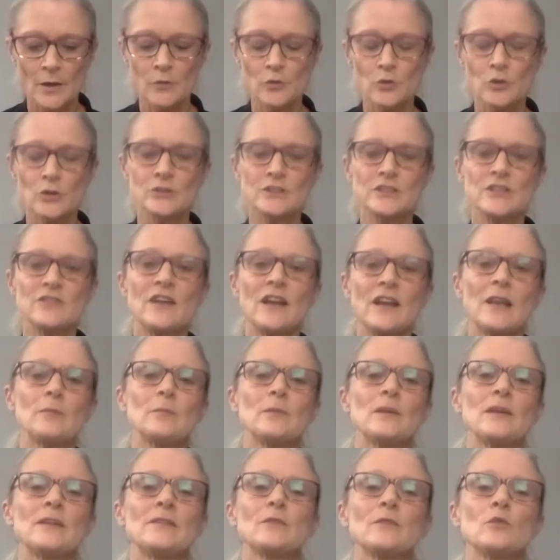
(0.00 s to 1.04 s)

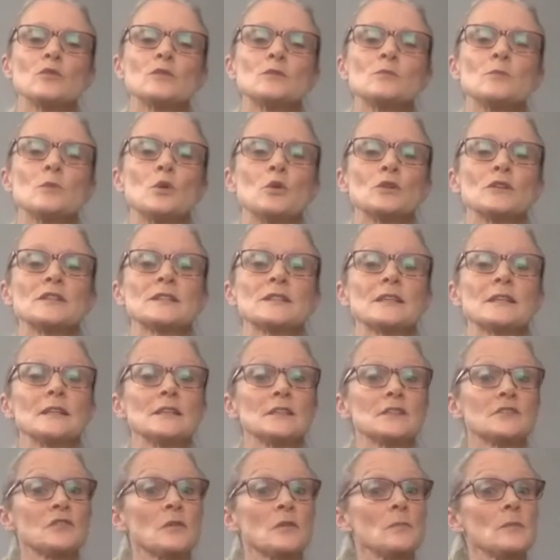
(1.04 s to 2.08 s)
developing those motor
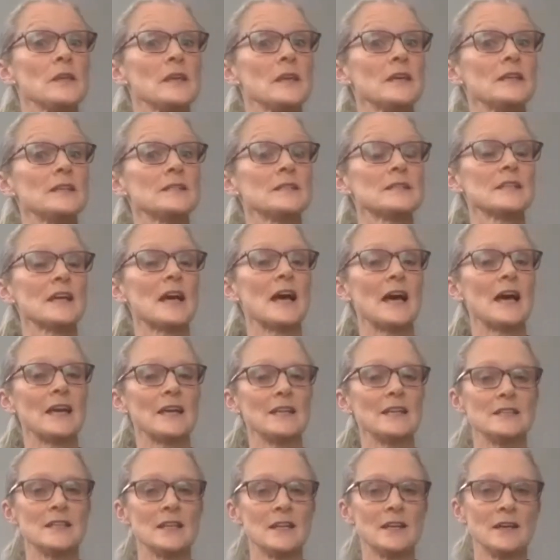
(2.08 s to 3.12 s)
skills from the
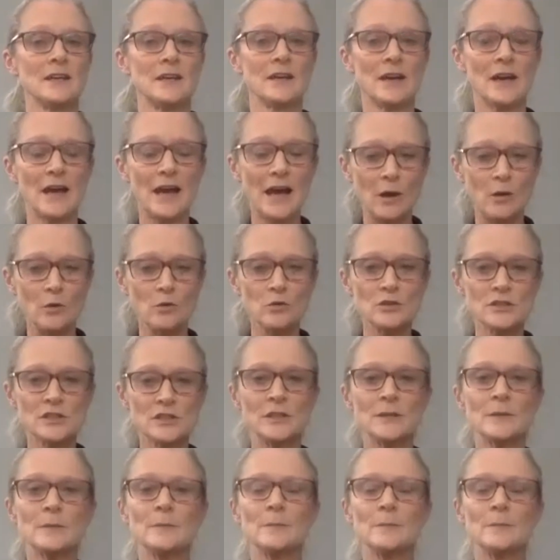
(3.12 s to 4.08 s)
inside out,